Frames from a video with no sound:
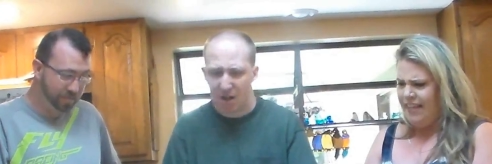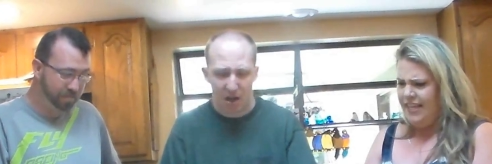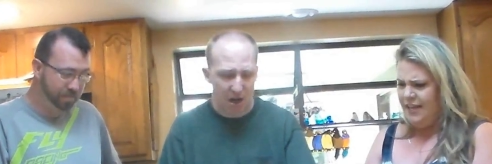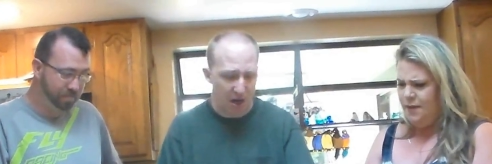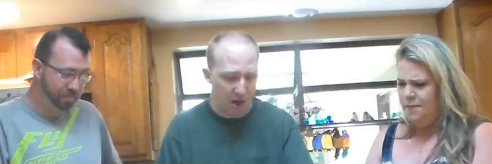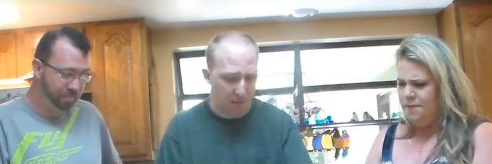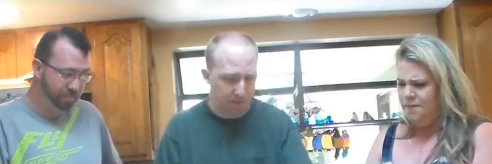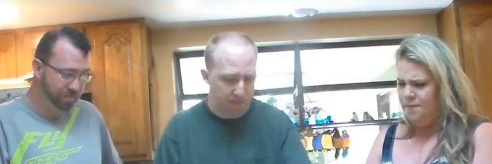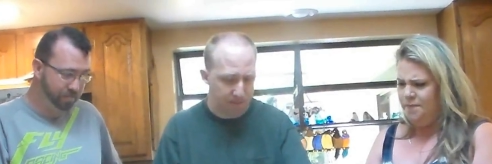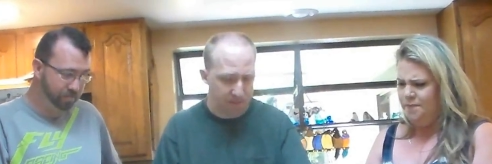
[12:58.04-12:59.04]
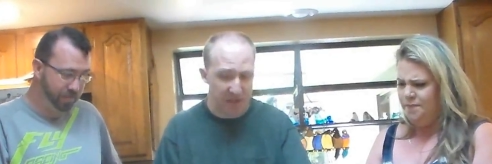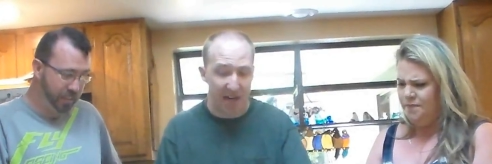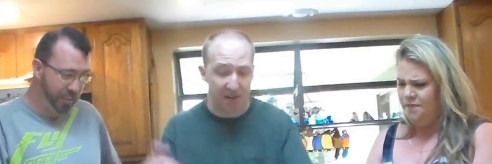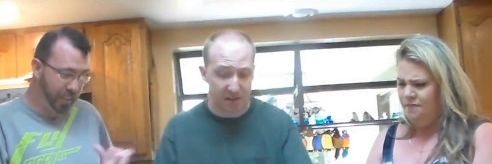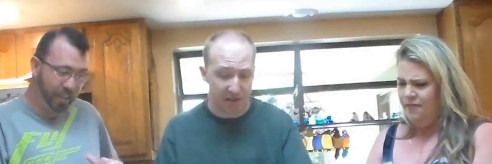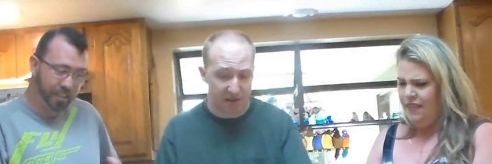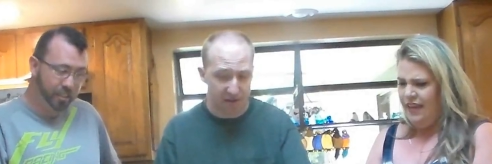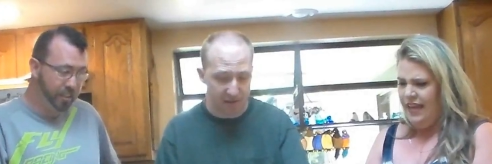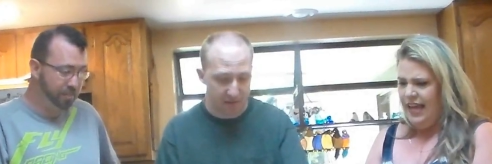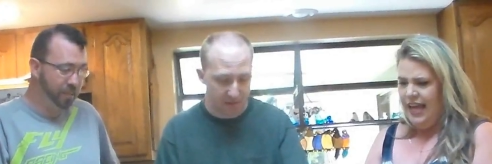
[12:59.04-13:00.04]
Speaker 1: Yep. Thank you. Um,
Speaker 2: yeah.
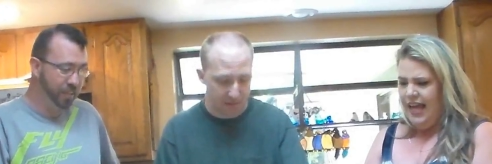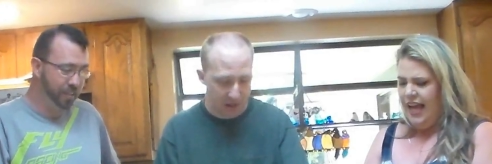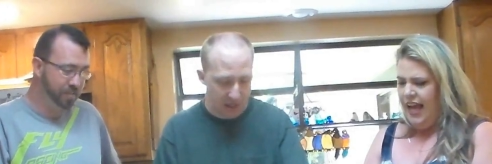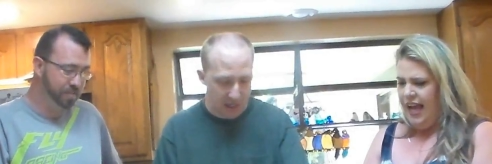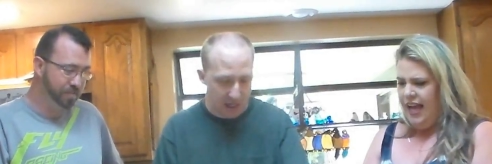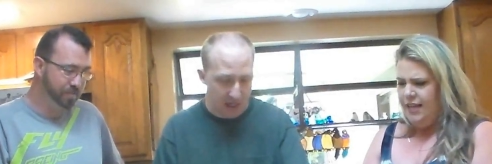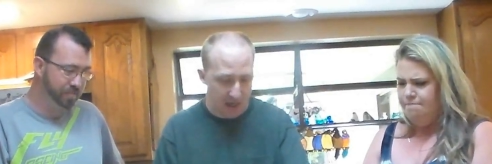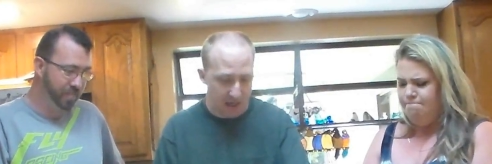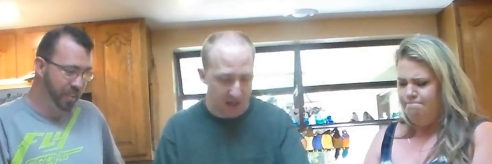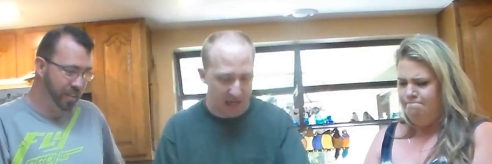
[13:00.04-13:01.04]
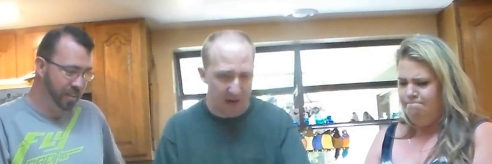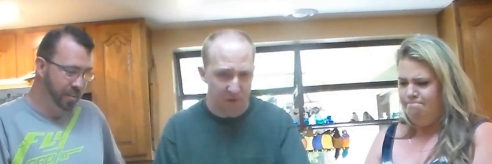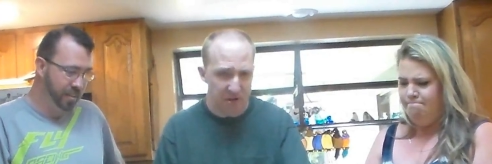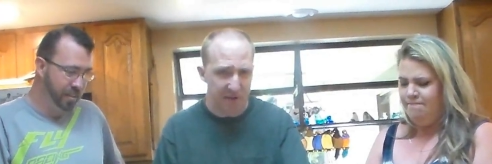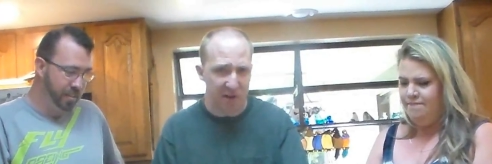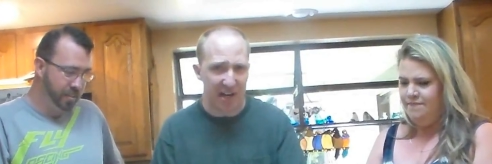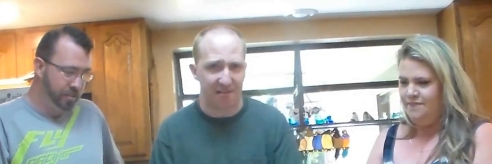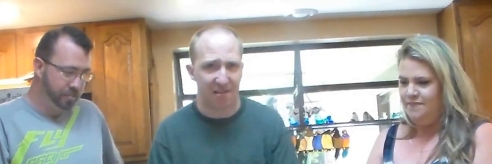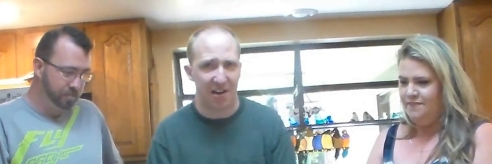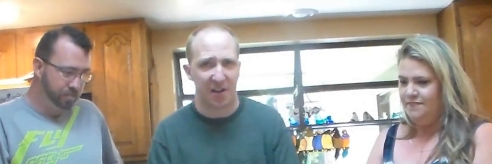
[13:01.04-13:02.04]
Sonic
Speaker 1: cheeseburger. Uh, I've only ever
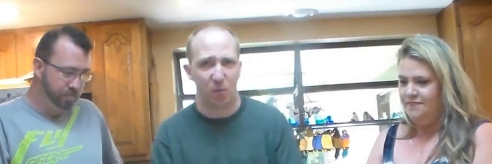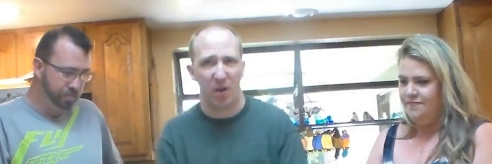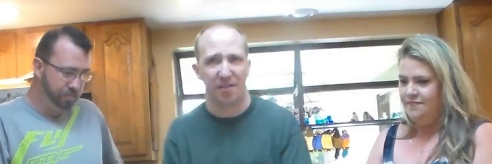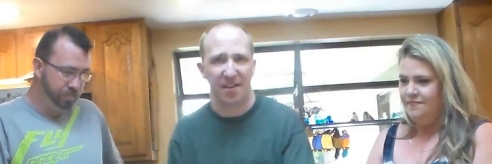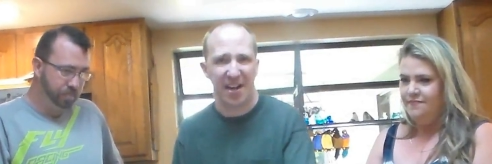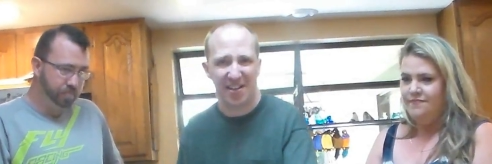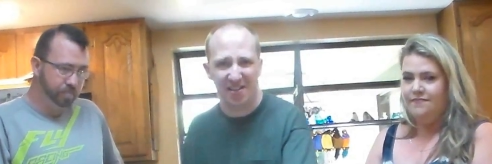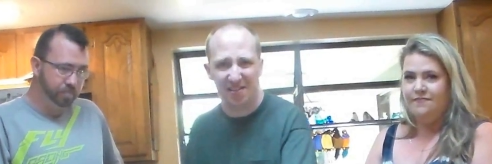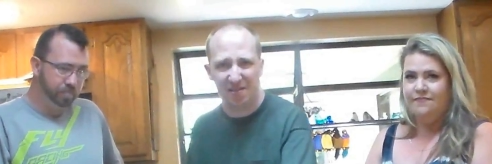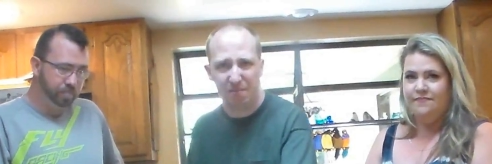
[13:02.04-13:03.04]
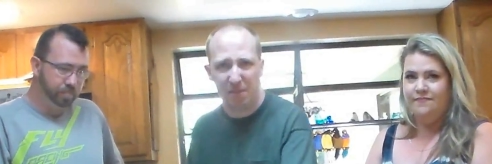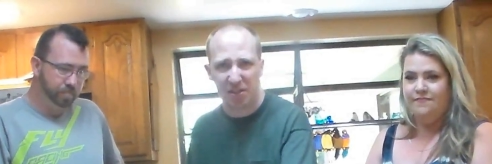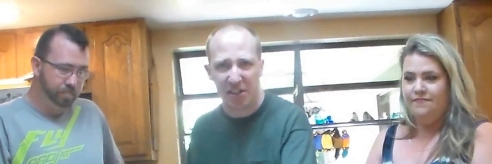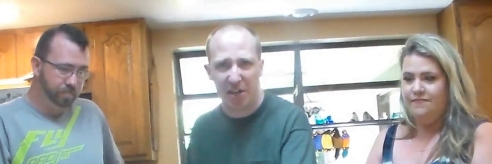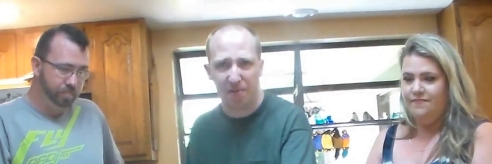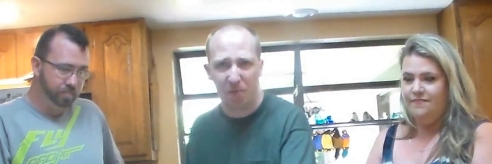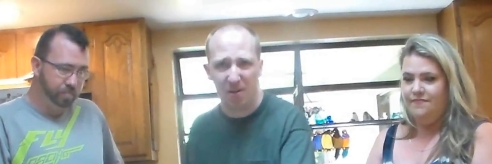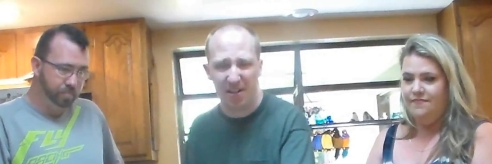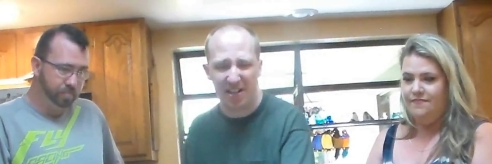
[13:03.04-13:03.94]
had Sonic once, and I didn't much care for